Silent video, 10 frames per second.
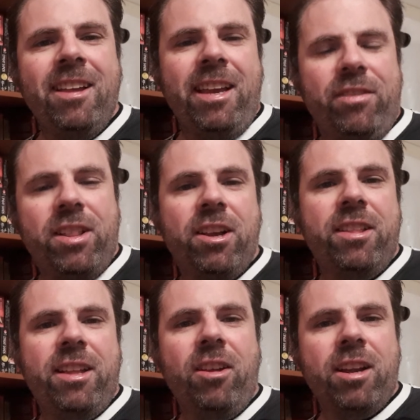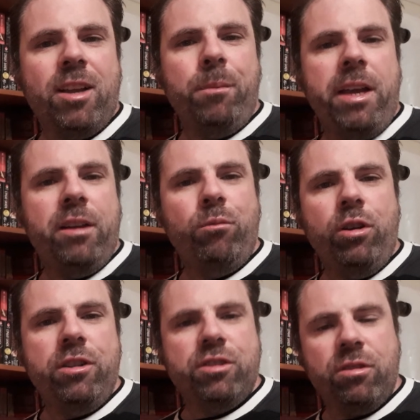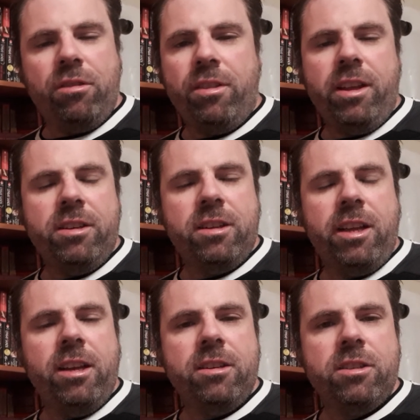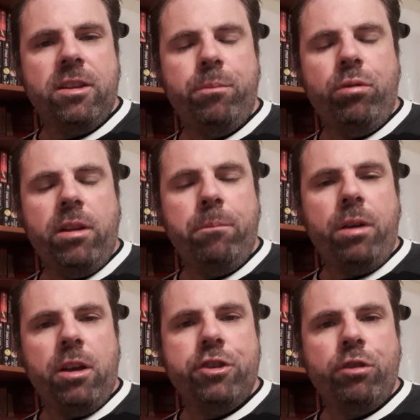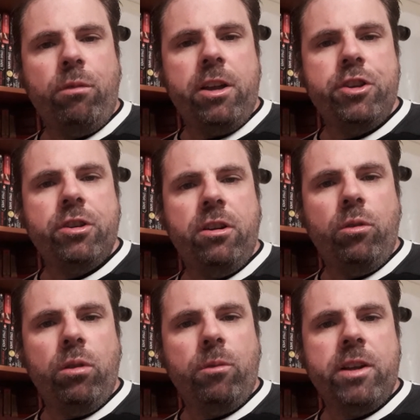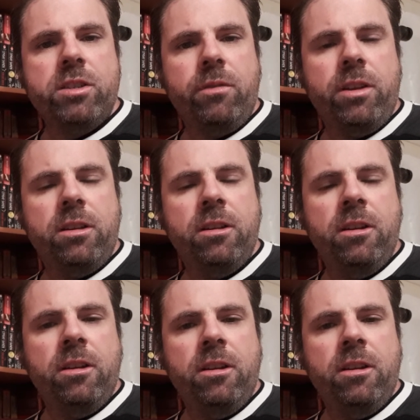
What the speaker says: even though they're like command words sort of thing, to get it to put in punctuation and all the rest of it.